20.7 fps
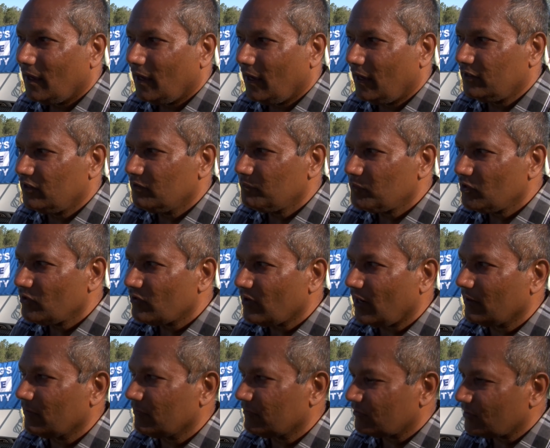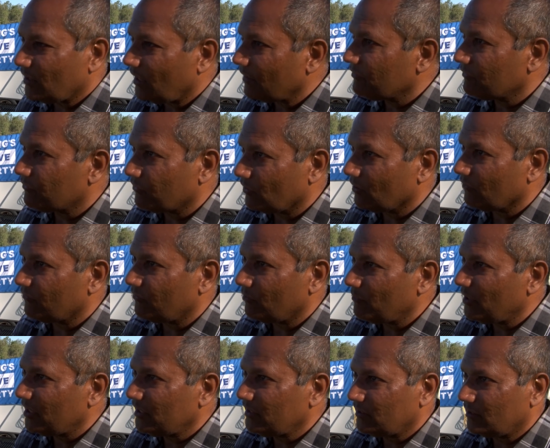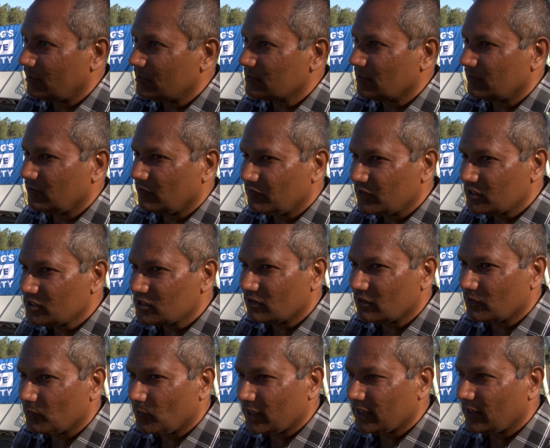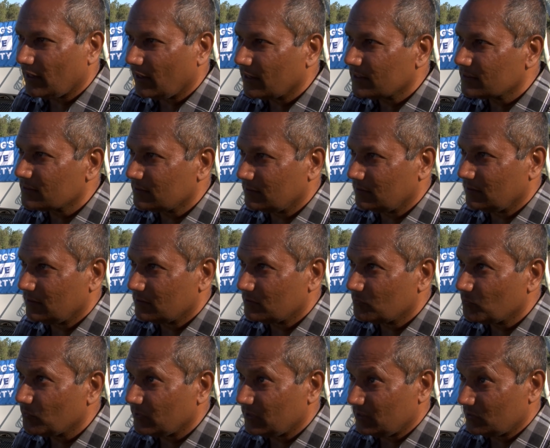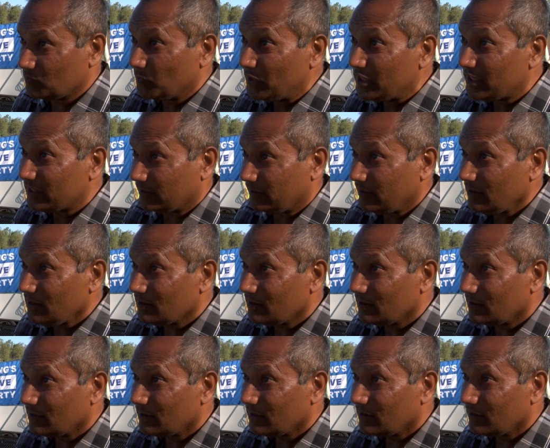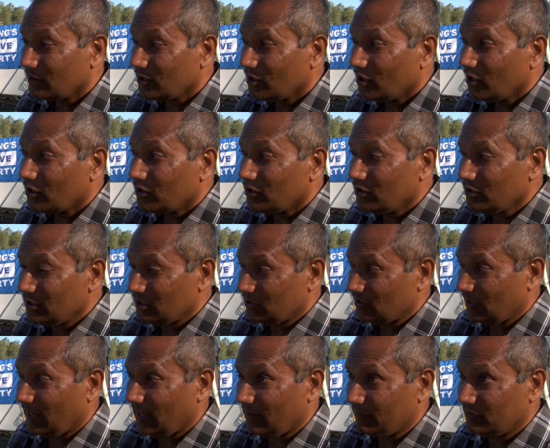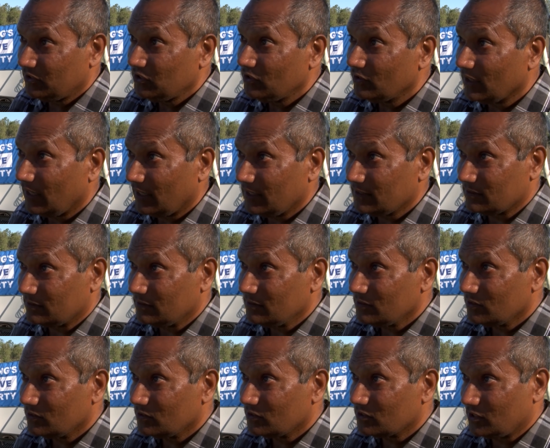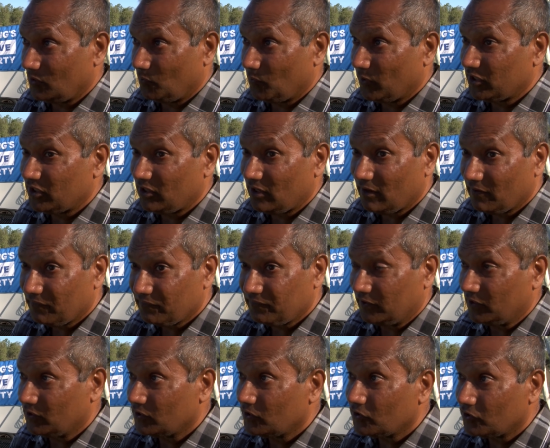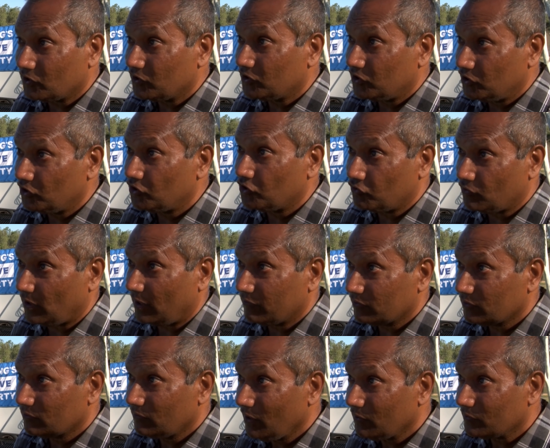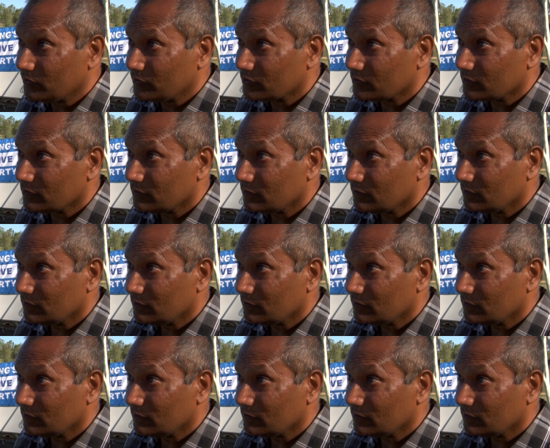and you've been driving for many years and your vision in the one eye is weakening, you need to have a new license to see whether you are fit to continue to drive on the roads.